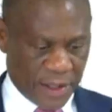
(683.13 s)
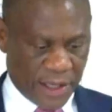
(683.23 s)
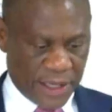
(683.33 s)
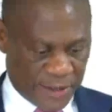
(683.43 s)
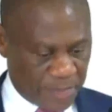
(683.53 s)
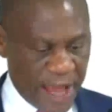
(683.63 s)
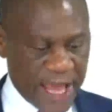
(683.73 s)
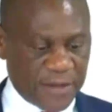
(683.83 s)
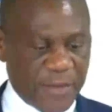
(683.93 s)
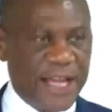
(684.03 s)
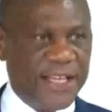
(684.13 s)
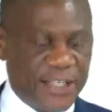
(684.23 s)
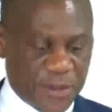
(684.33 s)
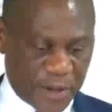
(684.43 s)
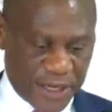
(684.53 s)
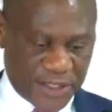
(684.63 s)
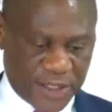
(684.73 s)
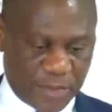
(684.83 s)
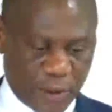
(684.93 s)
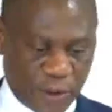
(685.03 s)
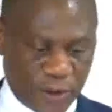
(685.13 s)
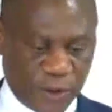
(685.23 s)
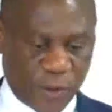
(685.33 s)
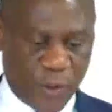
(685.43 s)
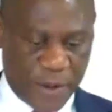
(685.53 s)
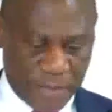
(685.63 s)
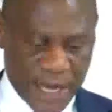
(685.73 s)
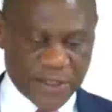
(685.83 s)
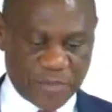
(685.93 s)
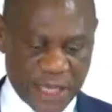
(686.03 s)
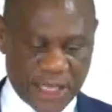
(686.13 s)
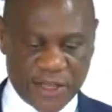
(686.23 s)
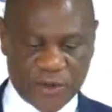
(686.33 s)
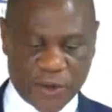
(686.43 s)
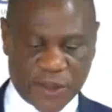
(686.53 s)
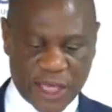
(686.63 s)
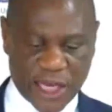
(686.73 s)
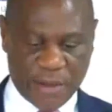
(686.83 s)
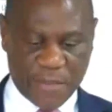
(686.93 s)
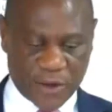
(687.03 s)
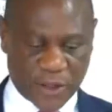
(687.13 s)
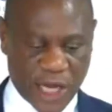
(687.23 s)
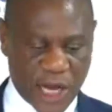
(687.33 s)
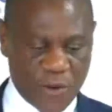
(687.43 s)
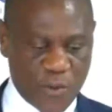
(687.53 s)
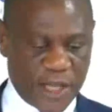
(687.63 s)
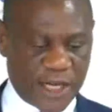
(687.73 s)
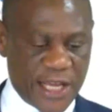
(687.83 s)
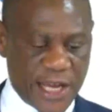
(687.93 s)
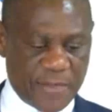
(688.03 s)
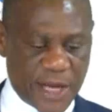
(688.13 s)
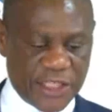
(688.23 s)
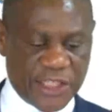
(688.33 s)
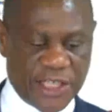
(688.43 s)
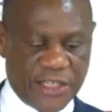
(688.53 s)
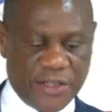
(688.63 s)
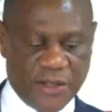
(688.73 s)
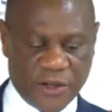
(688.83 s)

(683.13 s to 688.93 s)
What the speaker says: Inspired by this principle, we must begin to think about how we reimagine